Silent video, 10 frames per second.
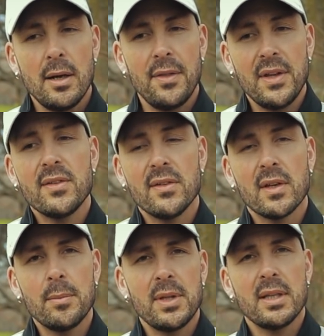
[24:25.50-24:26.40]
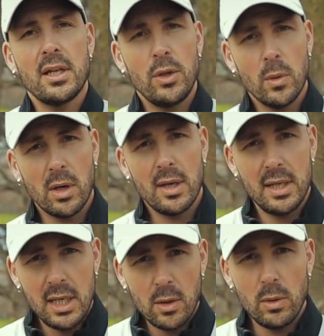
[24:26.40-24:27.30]
This is something that you are
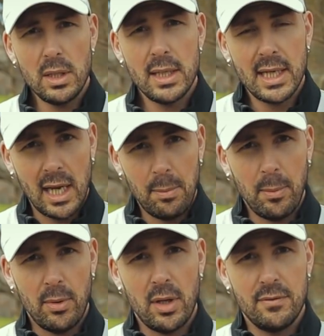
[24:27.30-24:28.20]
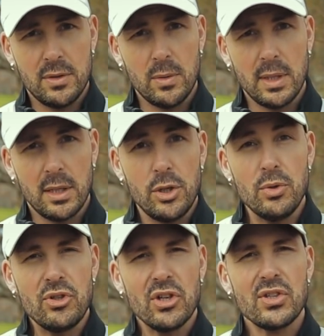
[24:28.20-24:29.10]
equally capable of doing. You
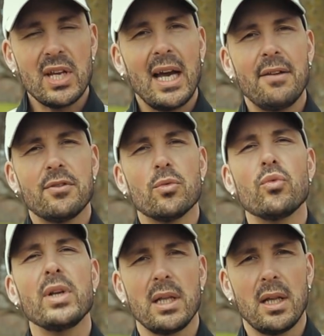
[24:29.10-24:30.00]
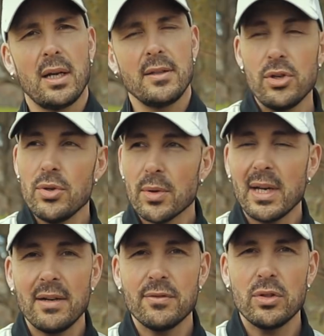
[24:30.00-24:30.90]
just have to realize you don't
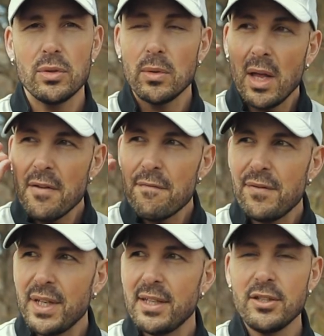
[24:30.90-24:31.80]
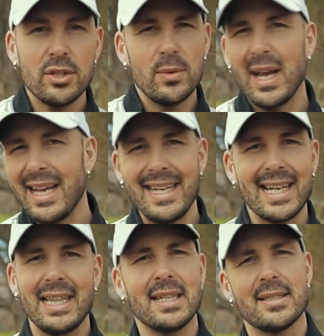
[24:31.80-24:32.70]
have to fit into any
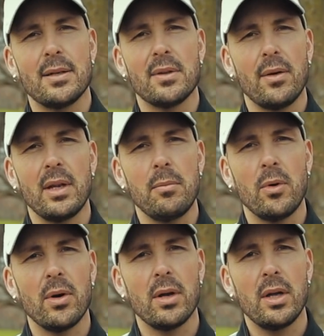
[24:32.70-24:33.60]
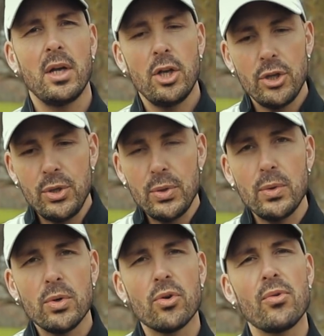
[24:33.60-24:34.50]
cliques out there anymore.
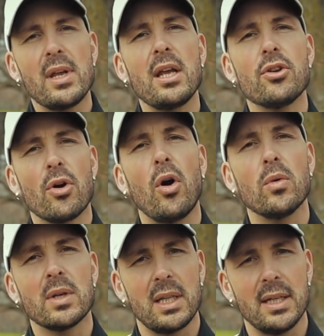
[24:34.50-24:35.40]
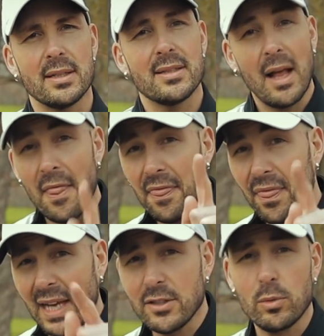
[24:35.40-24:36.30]
You create your own cliques.
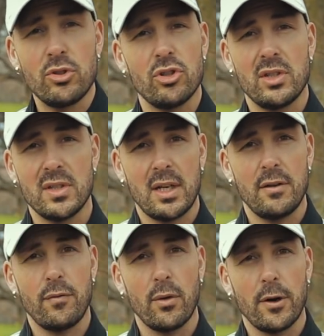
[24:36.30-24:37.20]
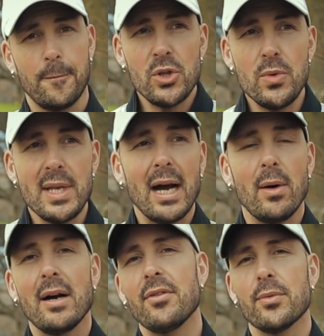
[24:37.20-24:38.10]
That's what you're designed for. You
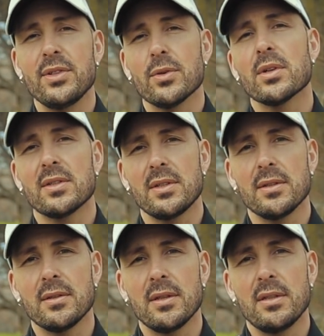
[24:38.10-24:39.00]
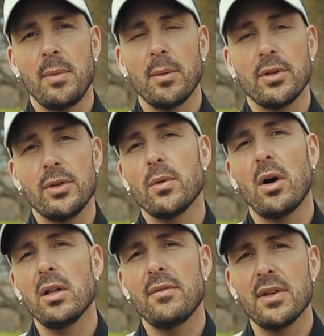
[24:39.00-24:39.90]
now have the resources to be able to do
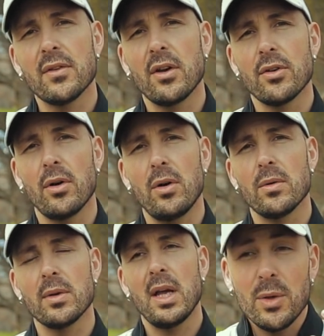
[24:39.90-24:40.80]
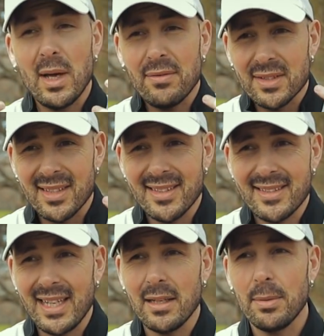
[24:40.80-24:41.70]
all of this on your own. You'll have a
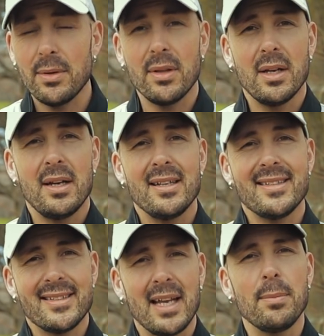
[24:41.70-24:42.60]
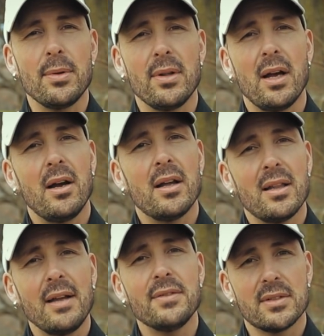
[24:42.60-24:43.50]
sustainable, stable
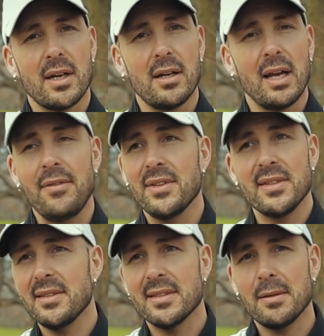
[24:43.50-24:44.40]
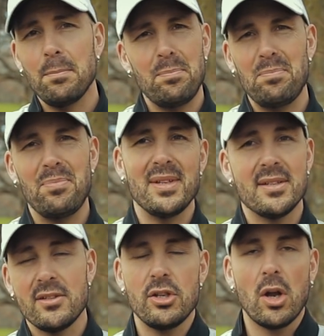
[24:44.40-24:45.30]
lifestyle. And this isn't some
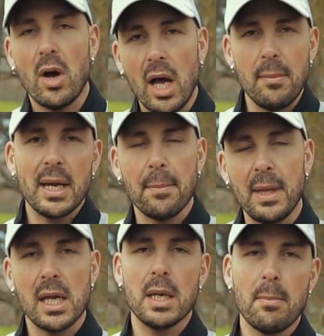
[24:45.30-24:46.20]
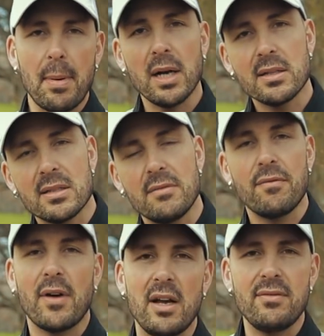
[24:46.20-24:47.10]
business, you know, how to make $1 million in
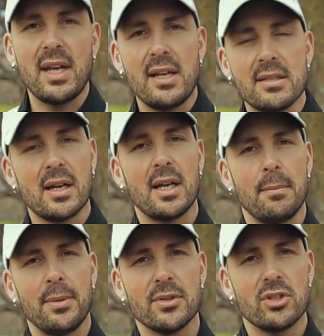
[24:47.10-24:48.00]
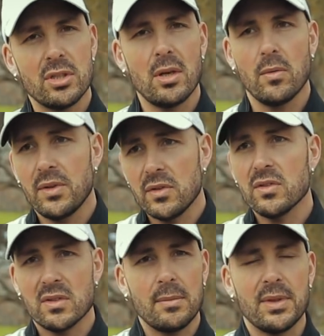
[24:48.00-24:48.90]
5 days kind of bullshit. No, this
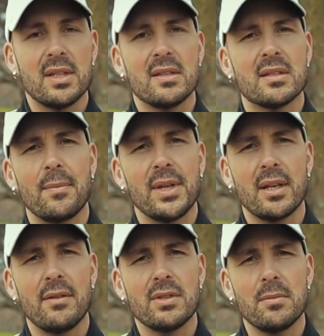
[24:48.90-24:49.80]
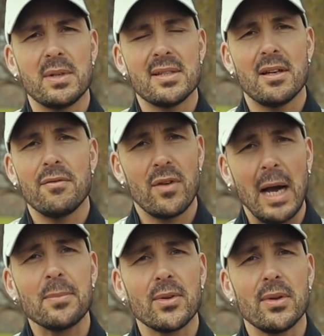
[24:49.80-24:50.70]
is something that I've done myself for
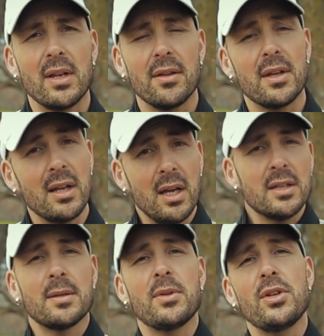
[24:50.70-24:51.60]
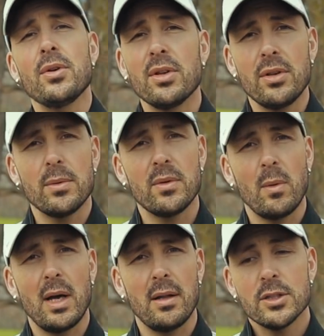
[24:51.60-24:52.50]
absolutely nothing, something you can do as
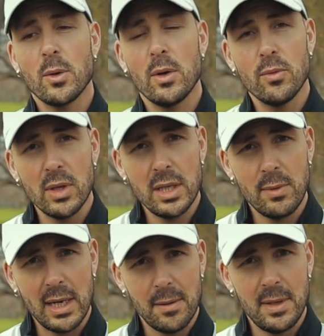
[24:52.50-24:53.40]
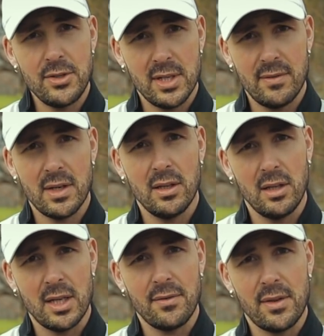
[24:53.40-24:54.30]
well. So I really recommend you give it a
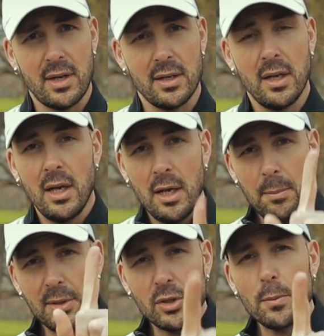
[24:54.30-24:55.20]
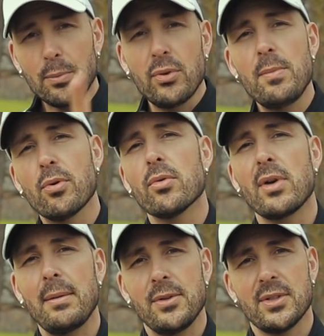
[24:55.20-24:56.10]
lot of thought. But don't
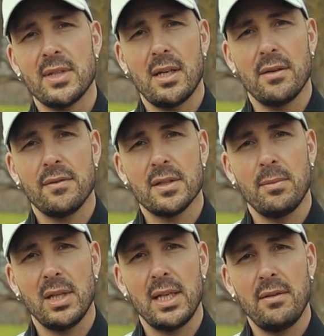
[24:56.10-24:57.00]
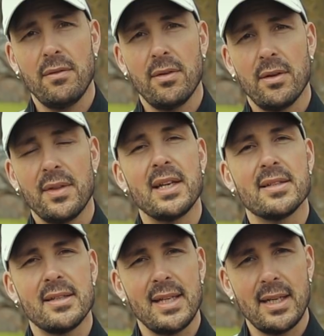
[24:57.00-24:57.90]
pre-program yourself to believe that
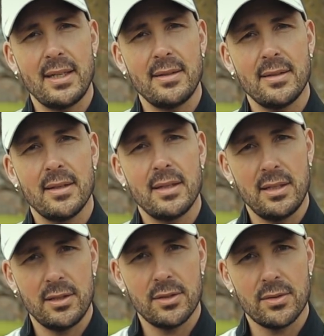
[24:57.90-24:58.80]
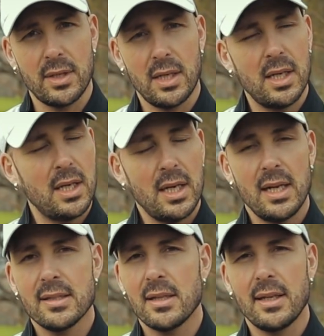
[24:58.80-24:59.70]
it's a dead-end industry.
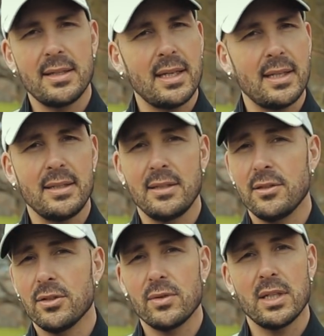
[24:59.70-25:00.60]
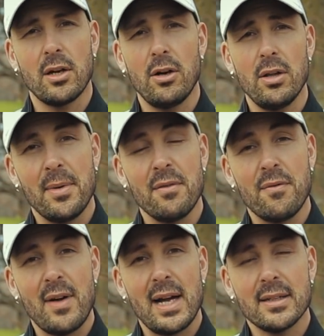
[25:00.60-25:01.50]
It's not a dead-end industry at all. In
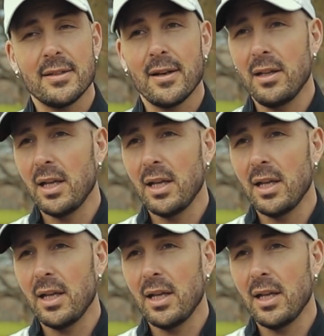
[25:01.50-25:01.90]
fact, a